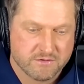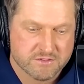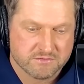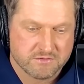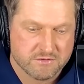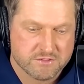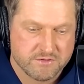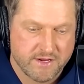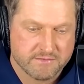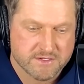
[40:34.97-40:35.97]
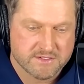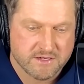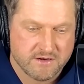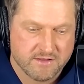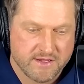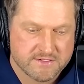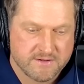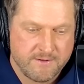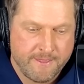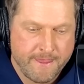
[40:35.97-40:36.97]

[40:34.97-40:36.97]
those 2 games I studied last,